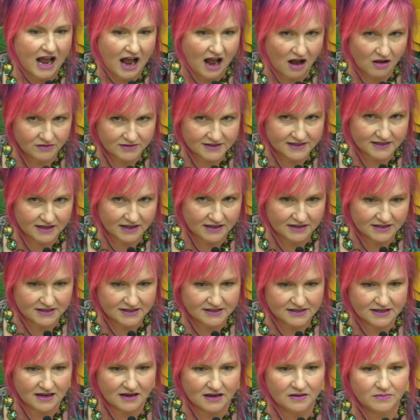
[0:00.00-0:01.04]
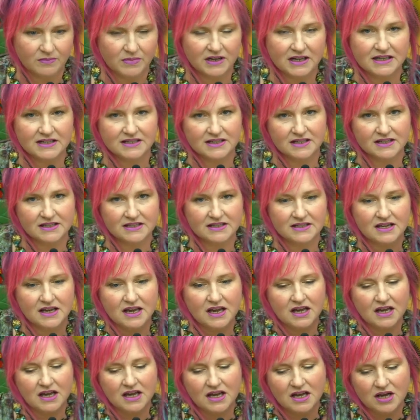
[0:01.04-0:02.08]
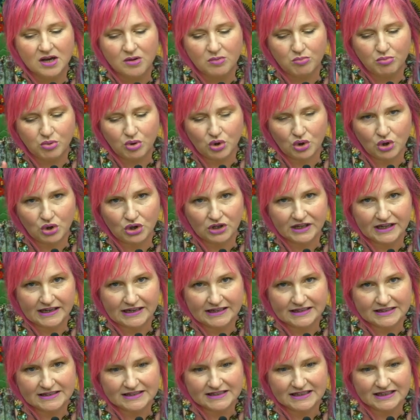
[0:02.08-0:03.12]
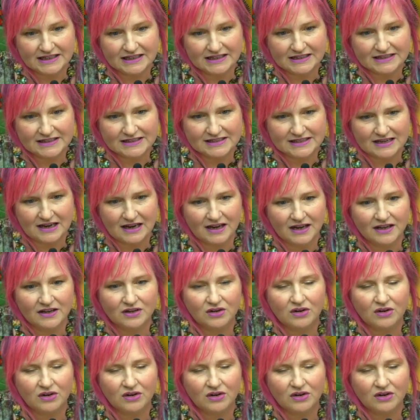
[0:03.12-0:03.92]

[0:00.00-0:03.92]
outside the sun, but it does pull into the inside,